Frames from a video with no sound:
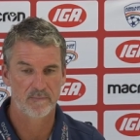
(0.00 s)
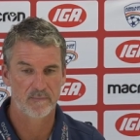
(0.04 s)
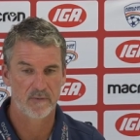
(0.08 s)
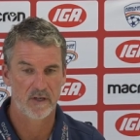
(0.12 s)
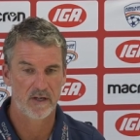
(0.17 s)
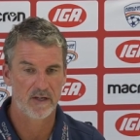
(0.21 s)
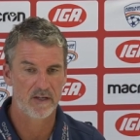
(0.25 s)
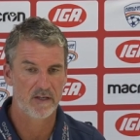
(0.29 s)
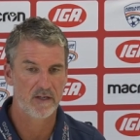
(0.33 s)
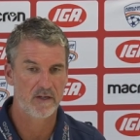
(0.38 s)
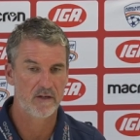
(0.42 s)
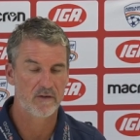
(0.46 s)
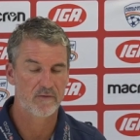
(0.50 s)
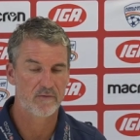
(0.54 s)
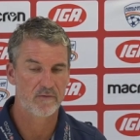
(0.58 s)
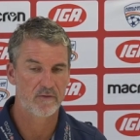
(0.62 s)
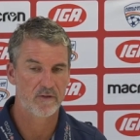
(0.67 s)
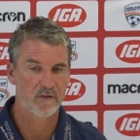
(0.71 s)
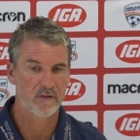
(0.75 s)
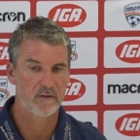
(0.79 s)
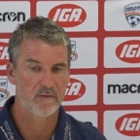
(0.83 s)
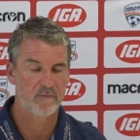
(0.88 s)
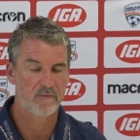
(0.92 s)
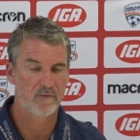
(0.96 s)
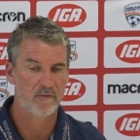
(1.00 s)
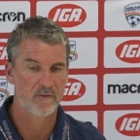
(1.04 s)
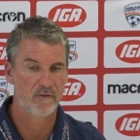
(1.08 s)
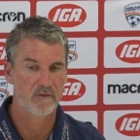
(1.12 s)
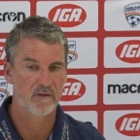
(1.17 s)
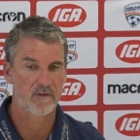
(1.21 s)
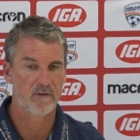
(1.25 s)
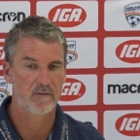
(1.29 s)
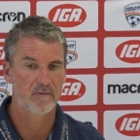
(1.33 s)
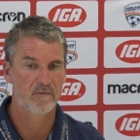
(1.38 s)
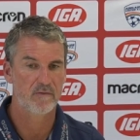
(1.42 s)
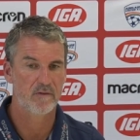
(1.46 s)
idea from
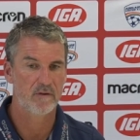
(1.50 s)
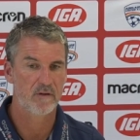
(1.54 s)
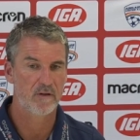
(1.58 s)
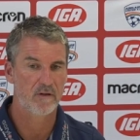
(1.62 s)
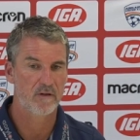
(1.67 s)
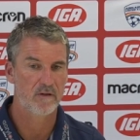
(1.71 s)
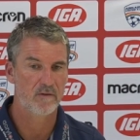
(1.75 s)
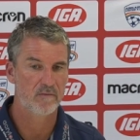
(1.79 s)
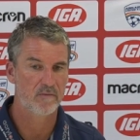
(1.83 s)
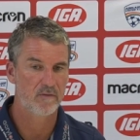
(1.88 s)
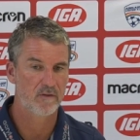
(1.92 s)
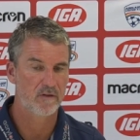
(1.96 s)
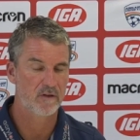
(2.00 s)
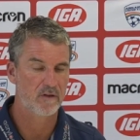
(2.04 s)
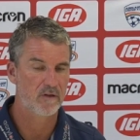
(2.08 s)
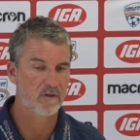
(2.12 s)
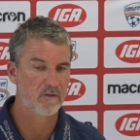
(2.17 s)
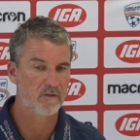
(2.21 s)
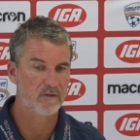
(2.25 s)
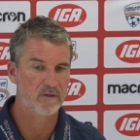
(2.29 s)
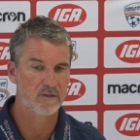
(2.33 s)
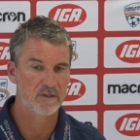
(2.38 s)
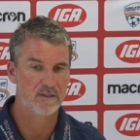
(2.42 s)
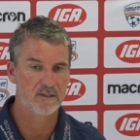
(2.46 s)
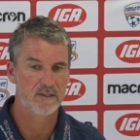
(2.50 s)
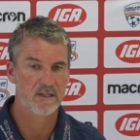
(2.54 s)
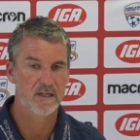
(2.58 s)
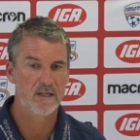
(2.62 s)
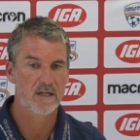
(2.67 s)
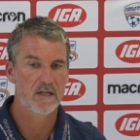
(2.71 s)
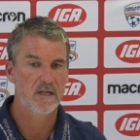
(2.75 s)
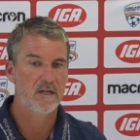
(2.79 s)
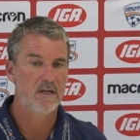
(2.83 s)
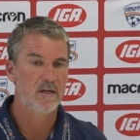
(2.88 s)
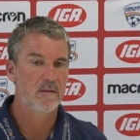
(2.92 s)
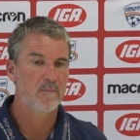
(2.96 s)
the coaches,
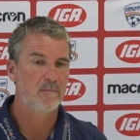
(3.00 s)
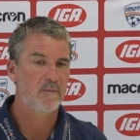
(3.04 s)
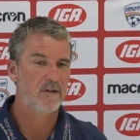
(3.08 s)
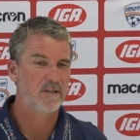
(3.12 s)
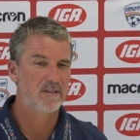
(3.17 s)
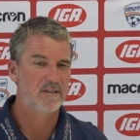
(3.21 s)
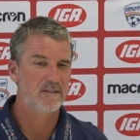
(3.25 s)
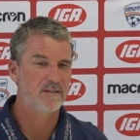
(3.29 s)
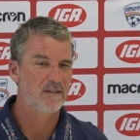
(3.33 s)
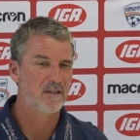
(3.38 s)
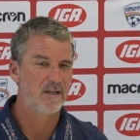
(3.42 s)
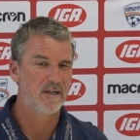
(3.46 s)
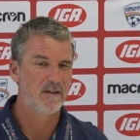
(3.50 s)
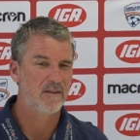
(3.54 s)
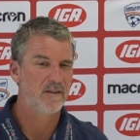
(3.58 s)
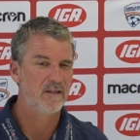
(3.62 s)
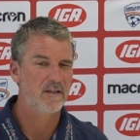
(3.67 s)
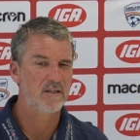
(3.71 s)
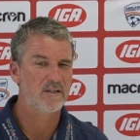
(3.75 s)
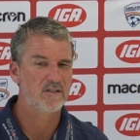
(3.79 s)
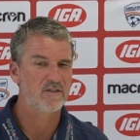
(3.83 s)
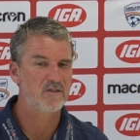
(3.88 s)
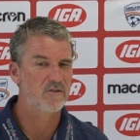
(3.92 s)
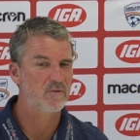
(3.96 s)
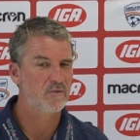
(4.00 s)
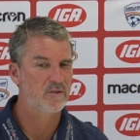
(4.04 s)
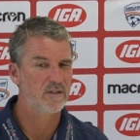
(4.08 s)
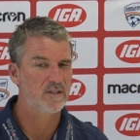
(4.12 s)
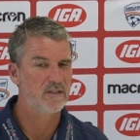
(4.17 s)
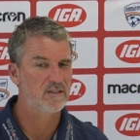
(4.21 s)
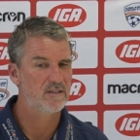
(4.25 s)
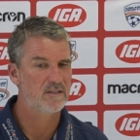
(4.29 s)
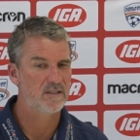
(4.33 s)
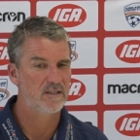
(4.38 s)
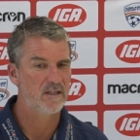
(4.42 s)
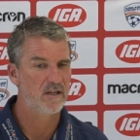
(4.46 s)
but I think it's too
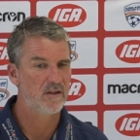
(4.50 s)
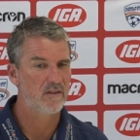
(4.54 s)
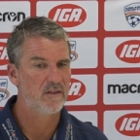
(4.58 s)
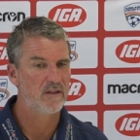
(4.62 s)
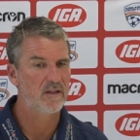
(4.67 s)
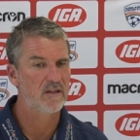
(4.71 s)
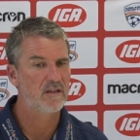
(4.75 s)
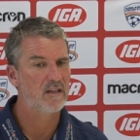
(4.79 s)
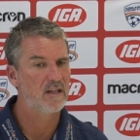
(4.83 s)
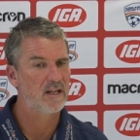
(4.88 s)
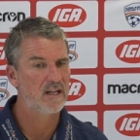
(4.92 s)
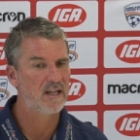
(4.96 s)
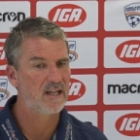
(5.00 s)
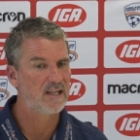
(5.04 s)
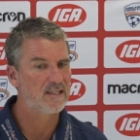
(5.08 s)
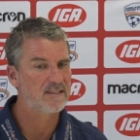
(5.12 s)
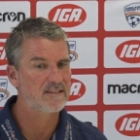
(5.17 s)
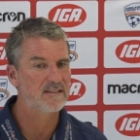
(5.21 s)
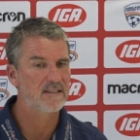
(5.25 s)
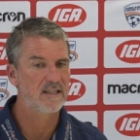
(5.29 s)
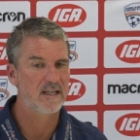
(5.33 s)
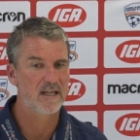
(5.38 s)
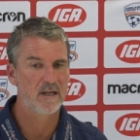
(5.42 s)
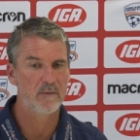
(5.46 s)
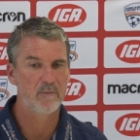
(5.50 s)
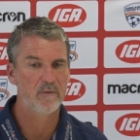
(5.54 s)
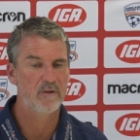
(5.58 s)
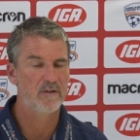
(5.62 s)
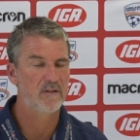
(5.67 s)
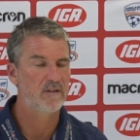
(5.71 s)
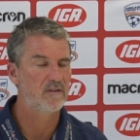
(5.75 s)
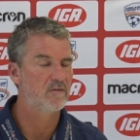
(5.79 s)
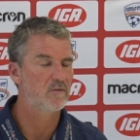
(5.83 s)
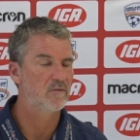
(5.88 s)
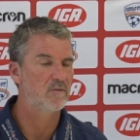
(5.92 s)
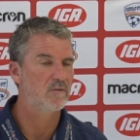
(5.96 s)
easy. I think in the last game we
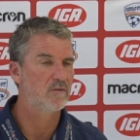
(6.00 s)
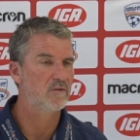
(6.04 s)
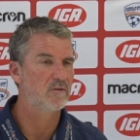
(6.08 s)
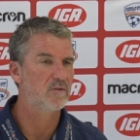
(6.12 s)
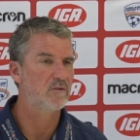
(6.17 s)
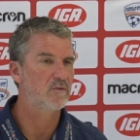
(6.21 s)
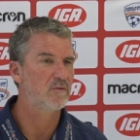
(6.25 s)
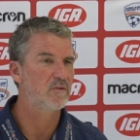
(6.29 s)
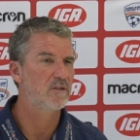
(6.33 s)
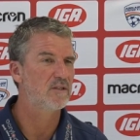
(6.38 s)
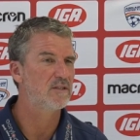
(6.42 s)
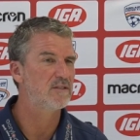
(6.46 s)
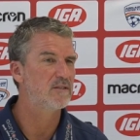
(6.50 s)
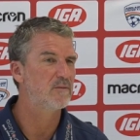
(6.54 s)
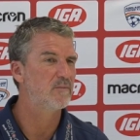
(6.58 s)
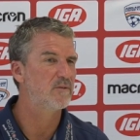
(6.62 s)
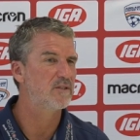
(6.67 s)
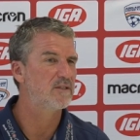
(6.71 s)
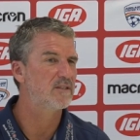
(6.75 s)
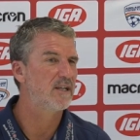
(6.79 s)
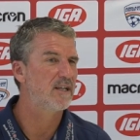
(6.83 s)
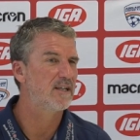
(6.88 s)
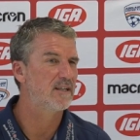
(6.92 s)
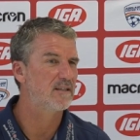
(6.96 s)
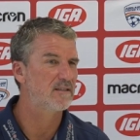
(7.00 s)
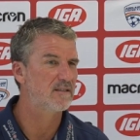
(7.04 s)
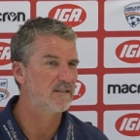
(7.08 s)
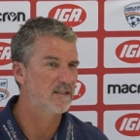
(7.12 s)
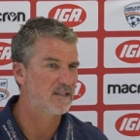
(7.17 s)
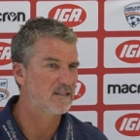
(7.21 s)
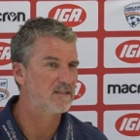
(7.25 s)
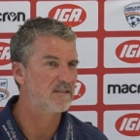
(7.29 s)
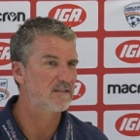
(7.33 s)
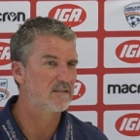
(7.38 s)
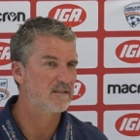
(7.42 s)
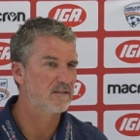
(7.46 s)
did two easy mistakes.
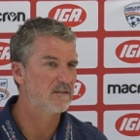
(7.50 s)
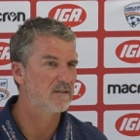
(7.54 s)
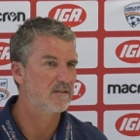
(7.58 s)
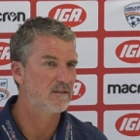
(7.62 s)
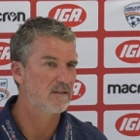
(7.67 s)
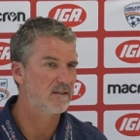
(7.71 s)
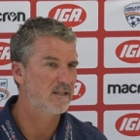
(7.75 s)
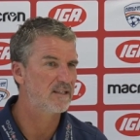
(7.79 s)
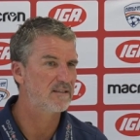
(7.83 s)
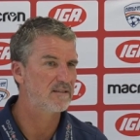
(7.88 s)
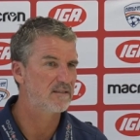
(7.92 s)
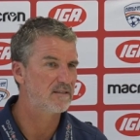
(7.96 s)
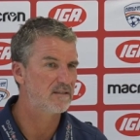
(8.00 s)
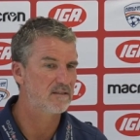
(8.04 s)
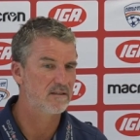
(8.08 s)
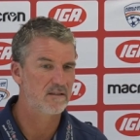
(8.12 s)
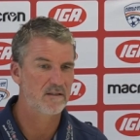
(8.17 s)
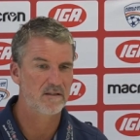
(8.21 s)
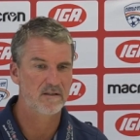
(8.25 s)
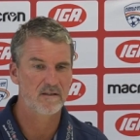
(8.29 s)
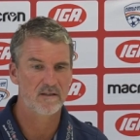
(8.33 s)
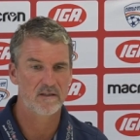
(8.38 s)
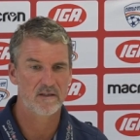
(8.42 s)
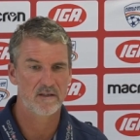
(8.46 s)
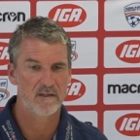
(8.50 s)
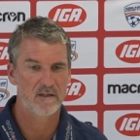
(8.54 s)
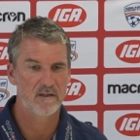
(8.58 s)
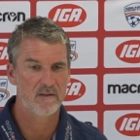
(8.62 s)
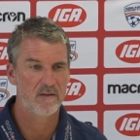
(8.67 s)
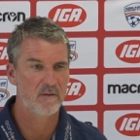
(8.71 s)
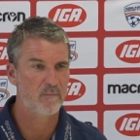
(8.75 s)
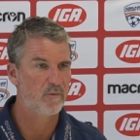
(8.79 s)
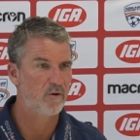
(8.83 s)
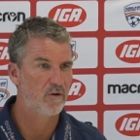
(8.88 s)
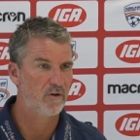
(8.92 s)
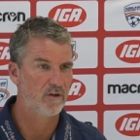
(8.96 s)
That's
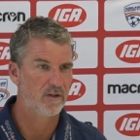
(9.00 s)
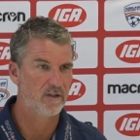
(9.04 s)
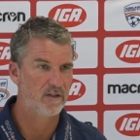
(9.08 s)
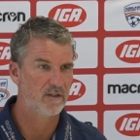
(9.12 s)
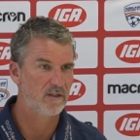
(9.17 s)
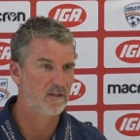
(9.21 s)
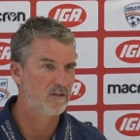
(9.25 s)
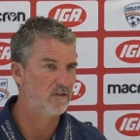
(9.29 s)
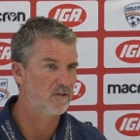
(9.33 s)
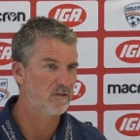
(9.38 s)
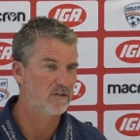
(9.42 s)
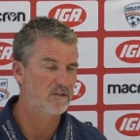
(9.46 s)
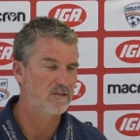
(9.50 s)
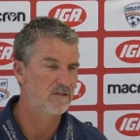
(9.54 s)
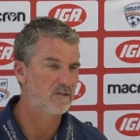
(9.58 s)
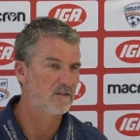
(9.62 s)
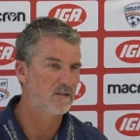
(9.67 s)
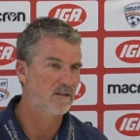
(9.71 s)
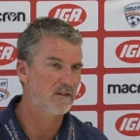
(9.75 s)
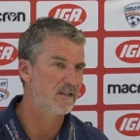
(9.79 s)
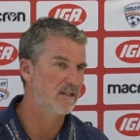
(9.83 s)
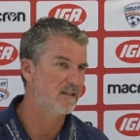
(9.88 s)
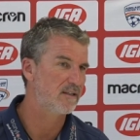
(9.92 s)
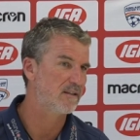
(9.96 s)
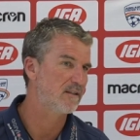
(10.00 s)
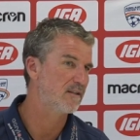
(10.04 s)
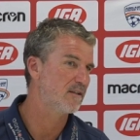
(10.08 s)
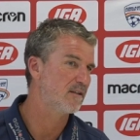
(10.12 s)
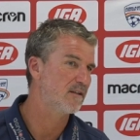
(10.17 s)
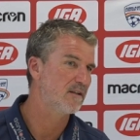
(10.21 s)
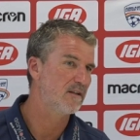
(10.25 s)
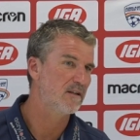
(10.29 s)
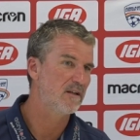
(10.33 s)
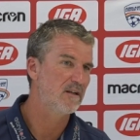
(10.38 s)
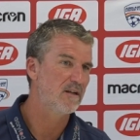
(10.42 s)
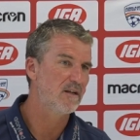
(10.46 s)
the point, and not that
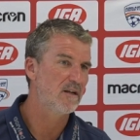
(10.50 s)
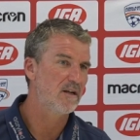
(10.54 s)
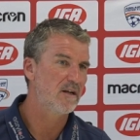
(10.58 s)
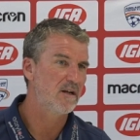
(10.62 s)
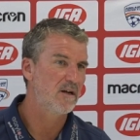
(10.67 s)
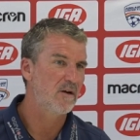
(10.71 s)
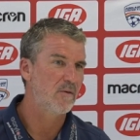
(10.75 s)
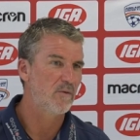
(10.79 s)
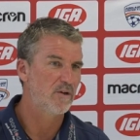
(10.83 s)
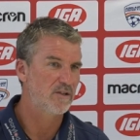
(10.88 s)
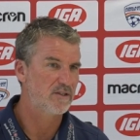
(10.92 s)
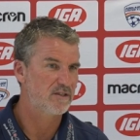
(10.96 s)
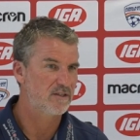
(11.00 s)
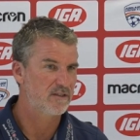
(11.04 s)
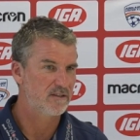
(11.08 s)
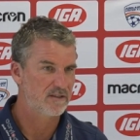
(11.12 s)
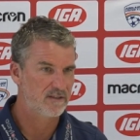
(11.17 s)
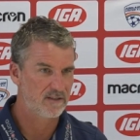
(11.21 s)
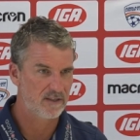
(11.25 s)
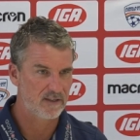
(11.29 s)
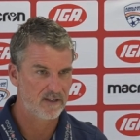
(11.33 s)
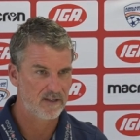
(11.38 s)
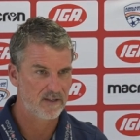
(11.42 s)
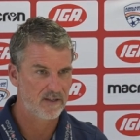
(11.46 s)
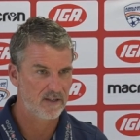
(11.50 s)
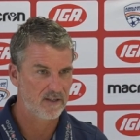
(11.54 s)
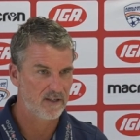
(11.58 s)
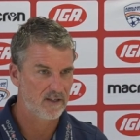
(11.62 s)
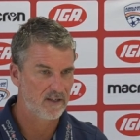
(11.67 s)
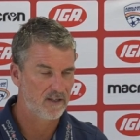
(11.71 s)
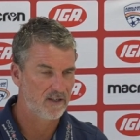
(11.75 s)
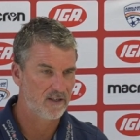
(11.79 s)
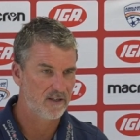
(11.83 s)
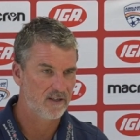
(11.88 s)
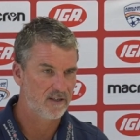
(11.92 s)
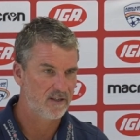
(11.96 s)
Western
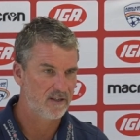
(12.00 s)
Sydney